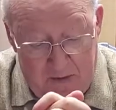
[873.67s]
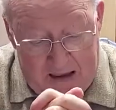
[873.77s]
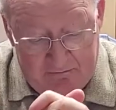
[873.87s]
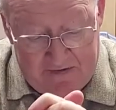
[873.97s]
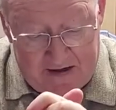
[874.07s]

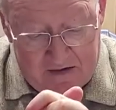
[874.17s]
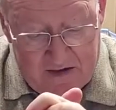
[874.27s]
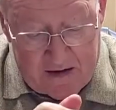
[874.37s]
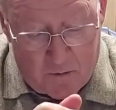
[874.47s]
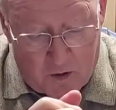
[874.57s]
In fact,
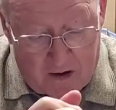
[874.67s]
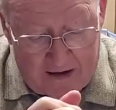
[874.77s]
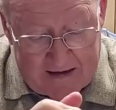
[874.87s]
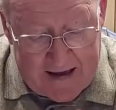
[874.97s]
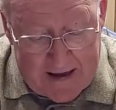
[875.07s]
they were
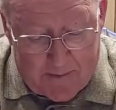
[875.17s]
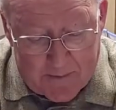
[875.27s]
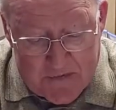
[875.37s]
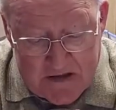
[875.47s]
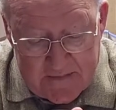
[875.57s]

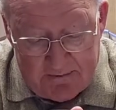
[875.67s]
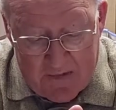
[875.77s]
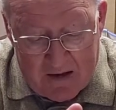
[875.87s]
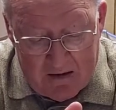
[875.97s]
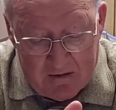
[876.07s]
kept
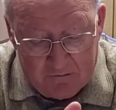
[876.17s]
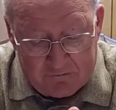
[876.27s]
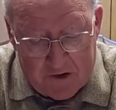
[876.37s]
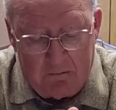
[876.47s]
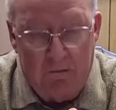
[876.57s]

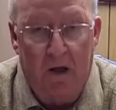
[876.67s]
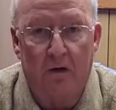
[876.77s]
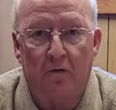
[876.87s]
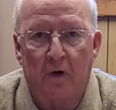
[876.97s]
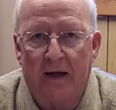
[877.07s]
from
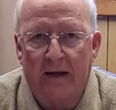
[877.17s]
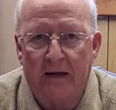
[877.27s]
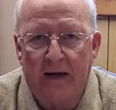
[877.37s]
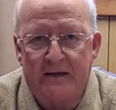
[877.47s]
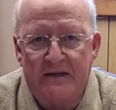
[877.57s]

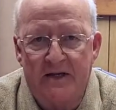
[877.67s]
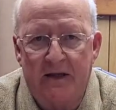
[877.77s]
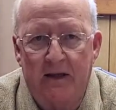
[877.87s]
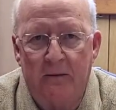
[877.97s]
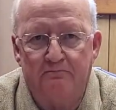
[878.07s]
recognizing
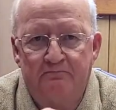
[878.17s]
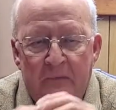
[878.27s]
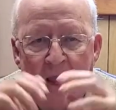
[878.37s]
him.